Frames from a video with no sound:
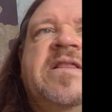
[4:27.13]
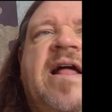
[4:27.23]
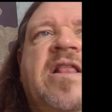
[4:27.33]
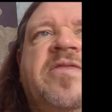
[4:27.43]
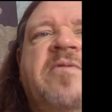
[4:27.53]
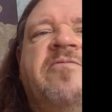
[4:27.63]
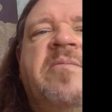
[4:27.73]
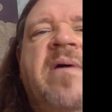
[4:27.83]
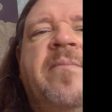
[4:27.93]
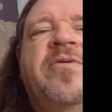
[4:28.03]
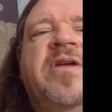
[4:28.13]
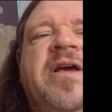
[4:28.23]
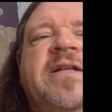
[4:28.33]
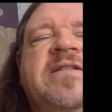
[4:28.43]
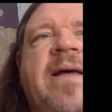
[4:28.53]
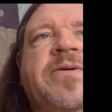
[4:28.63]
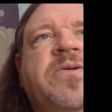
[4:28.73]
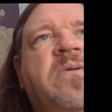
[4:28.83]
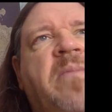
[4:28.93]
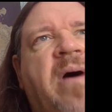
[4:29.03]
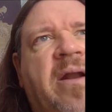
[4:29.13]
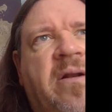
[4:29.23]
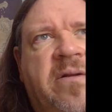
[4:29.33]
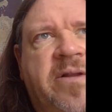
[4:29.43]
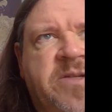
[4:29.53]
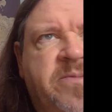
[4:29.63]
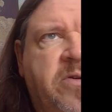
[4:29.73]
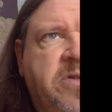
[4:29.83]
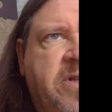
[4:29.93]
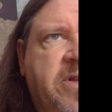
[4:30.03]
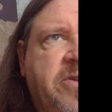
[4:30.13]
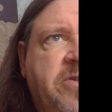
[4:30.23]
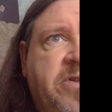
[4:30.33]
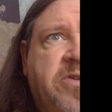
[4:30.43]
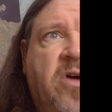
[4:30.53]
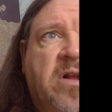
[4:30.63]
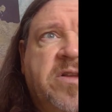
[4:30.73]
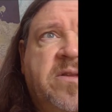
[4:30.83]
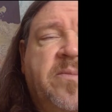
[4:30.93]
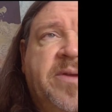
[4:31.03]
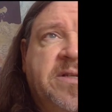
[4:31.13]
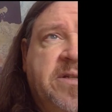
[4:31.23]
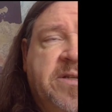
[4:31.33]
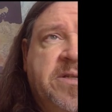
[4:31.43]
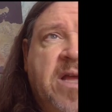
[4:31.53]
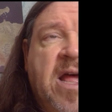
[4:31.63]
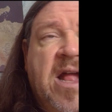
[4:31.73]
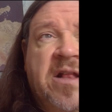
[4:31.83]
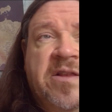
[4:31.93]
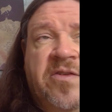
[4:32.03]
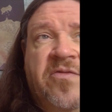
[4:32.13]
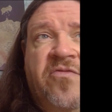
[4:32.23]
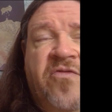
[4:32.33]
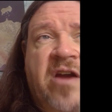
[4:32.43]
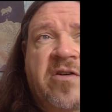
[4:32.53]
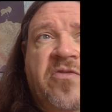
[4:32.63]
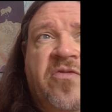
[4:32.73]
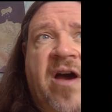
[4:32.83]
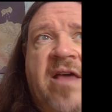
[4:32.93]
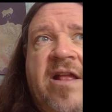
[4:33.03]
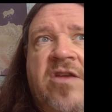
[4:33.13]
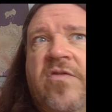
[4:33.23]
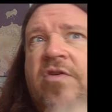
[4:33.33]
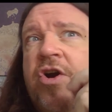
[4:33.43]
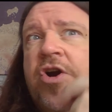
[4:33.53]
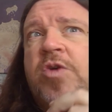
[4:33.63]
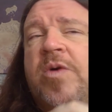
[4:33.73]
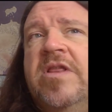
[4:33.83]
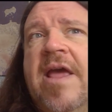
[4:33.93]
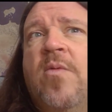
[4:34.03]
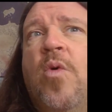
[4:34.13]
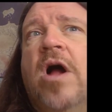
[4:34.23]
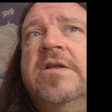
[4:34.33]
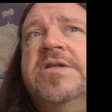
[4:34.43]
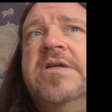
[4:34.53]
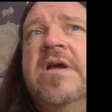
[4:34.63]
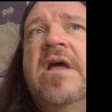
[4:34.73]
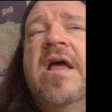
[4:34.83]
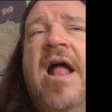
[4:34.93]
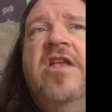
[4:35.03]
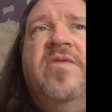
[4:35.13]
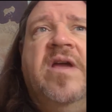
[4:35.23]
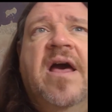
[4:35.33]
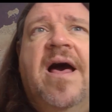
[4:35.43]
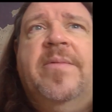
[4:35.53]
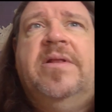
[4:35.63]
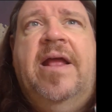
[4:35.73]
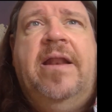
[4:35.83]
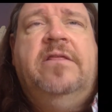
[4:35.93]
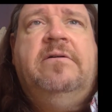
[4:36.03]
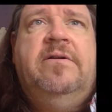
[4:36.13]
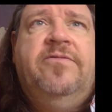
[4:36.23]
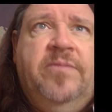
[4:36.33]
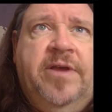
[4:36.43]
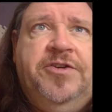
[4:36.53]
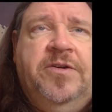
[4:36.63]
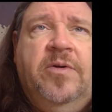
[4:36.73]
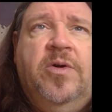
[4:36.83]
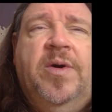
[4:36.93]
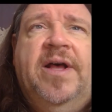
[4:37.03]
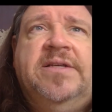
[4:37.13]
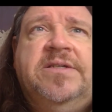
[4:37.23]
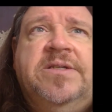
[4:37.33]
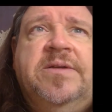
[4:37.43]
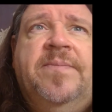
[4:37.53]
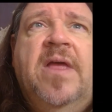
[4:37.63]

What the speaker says: that, remember, the conceptual model is mostly used to talk to the business, to verify that you've heard what they want and you've accommodated their information requests.